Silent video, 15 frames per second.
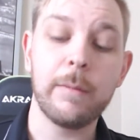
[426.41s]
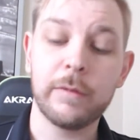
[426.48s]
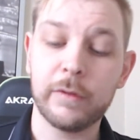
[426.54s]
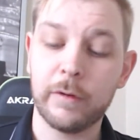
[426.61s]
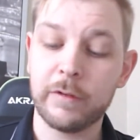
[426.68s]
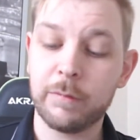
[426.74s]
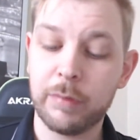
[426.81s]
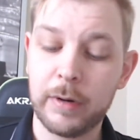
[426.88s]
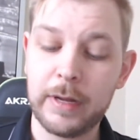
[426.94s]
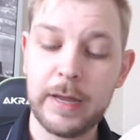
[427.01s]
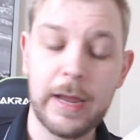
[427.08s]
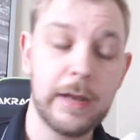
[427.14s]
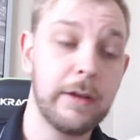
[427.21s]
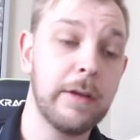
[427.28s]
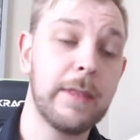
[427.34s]
So it's pretty
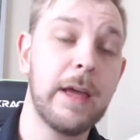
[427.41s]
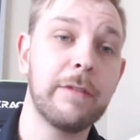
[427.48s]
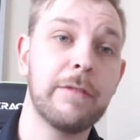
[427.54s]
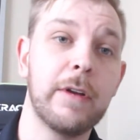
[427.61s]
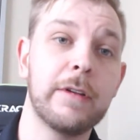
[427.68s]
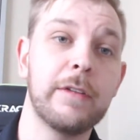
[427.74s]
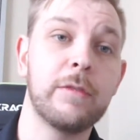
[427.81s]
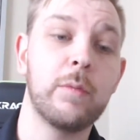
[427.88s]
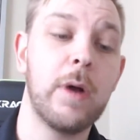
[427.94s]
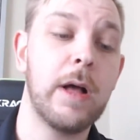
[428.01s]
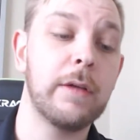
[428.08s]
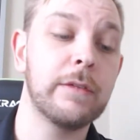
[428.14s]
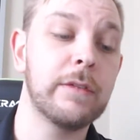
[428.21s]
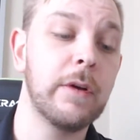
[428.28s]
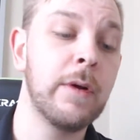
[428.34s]
handy on that front as
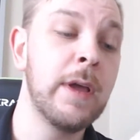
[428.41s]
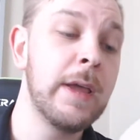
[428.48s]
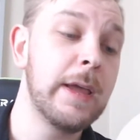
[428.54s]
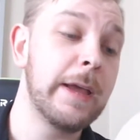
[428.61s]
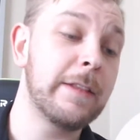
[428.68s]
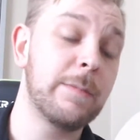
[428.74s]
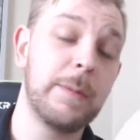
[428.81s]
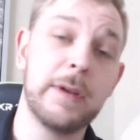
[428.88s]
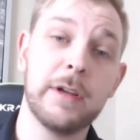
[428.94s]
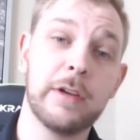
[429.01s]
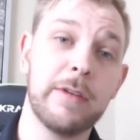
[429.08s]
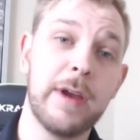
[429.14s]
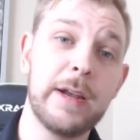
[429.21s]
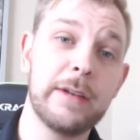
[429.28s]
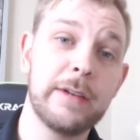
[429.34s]
well. So it's been a
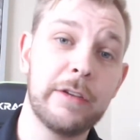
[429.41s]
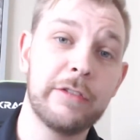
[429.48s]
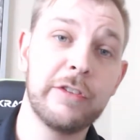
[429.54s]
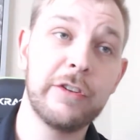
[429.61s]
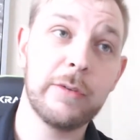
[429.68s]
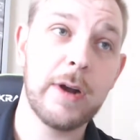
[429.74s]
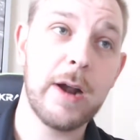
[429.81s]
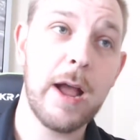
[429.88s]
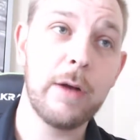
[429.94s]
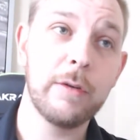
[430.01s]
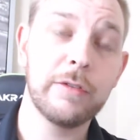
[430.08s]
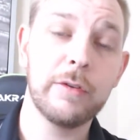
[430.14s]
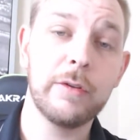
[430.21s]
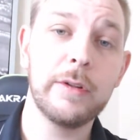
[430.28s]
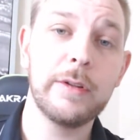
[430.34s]
great addition to our
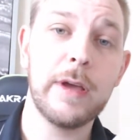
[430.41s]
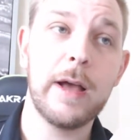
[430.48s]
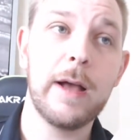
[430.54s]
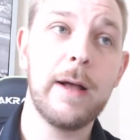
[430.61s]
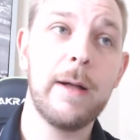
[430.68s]
household.